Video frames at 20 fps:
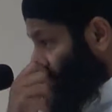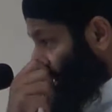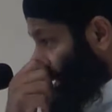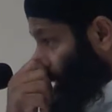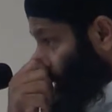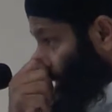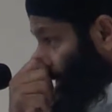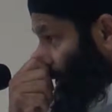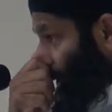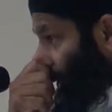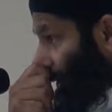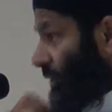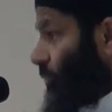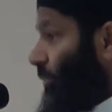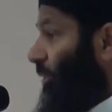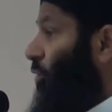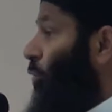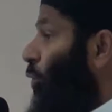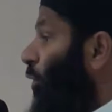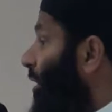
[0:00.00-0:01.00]
Now what knowledge
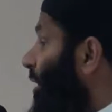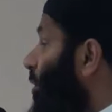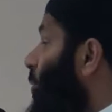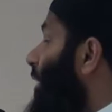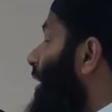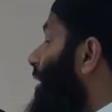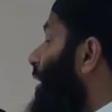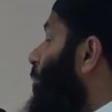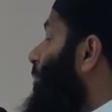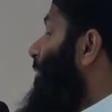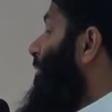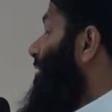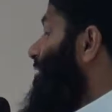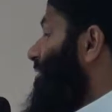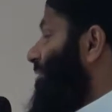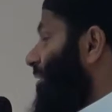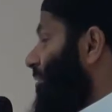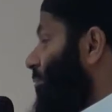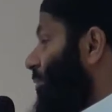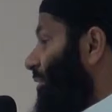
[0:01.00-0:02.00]
are we
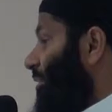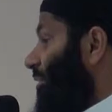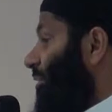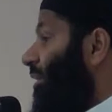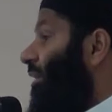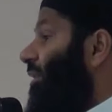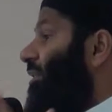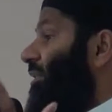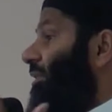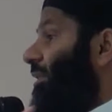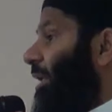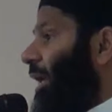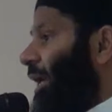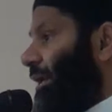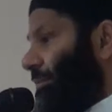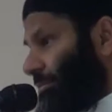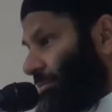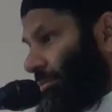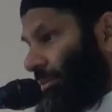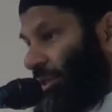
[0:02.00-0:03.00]
concerned with?
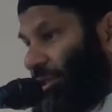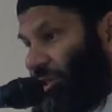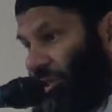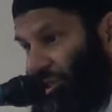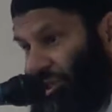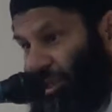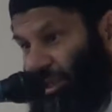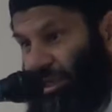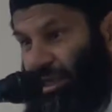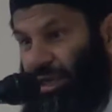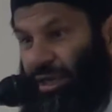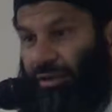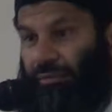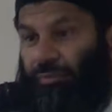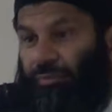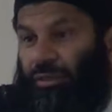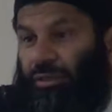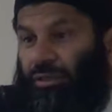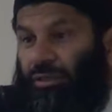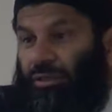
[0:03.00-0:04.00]
Islam, Sharia.